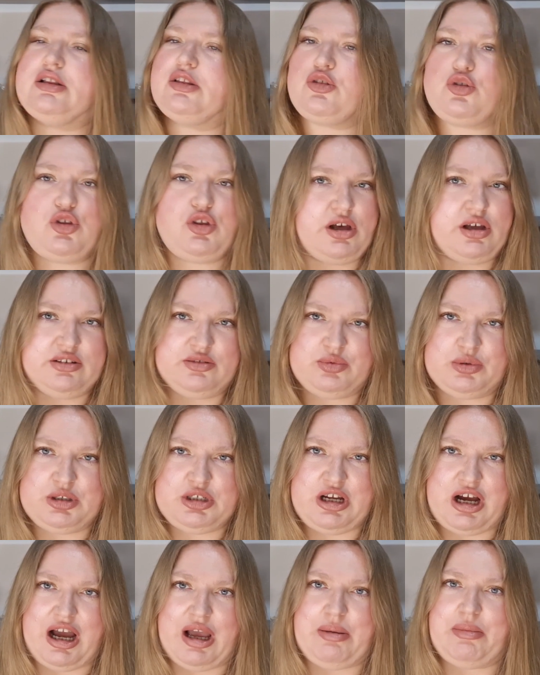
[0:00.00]
Just one
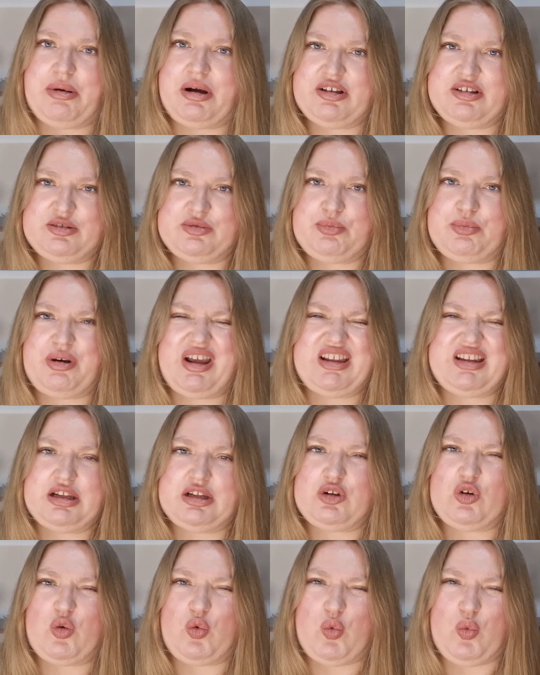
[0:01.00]
time I sprayed
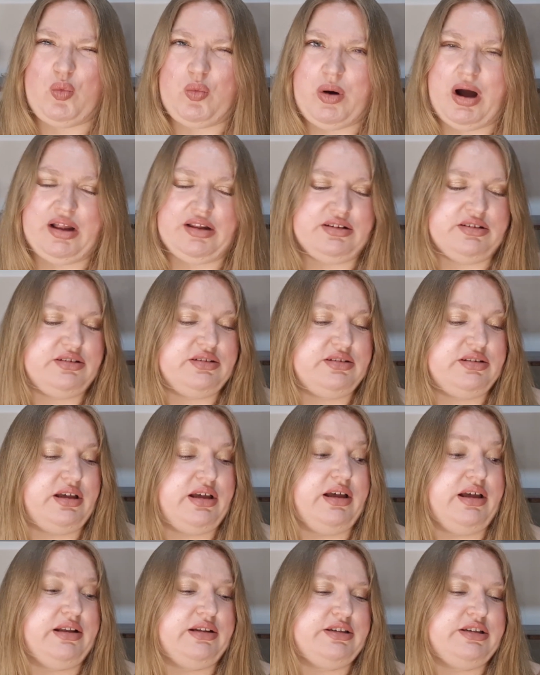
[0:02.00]
it once,
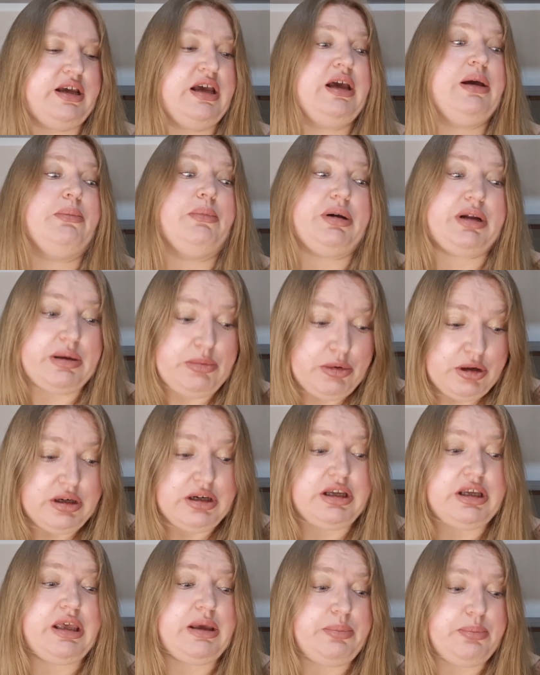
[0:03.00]
and but I'm
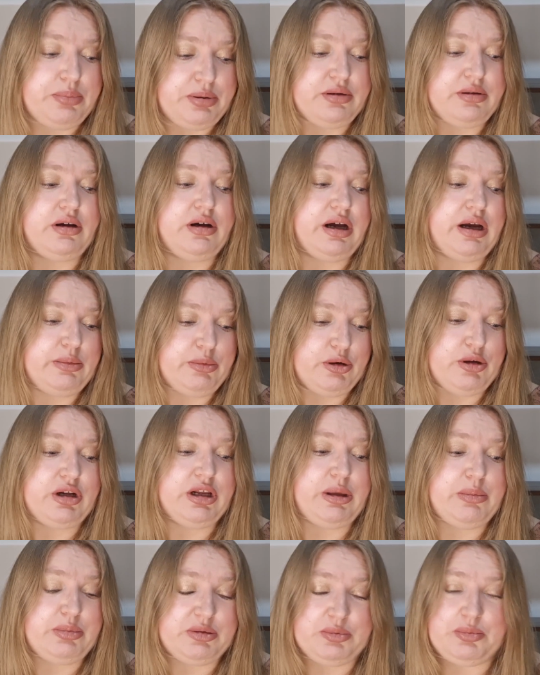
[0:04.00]
gonna keep
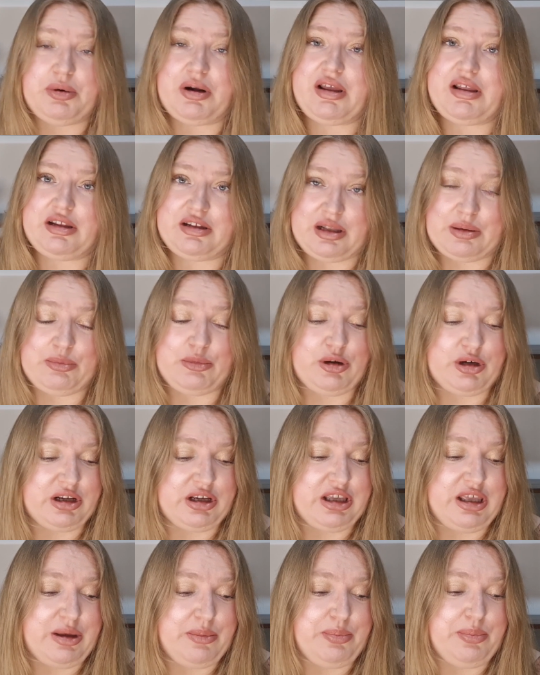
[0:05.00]
spraying it. I'm gonna
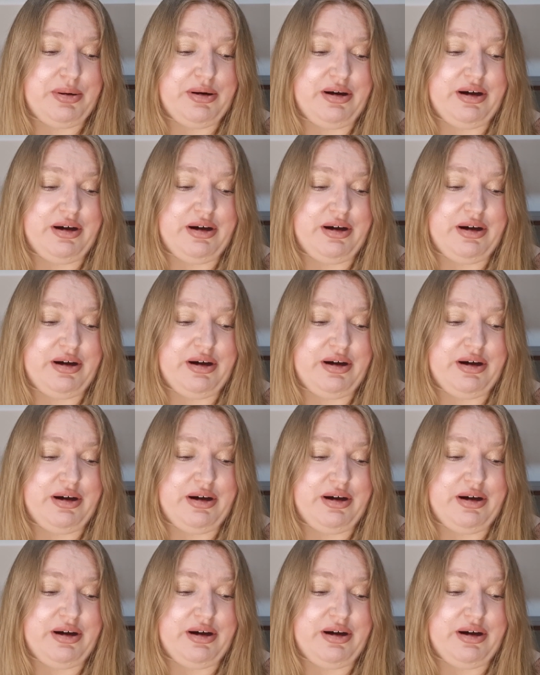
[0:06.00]
keep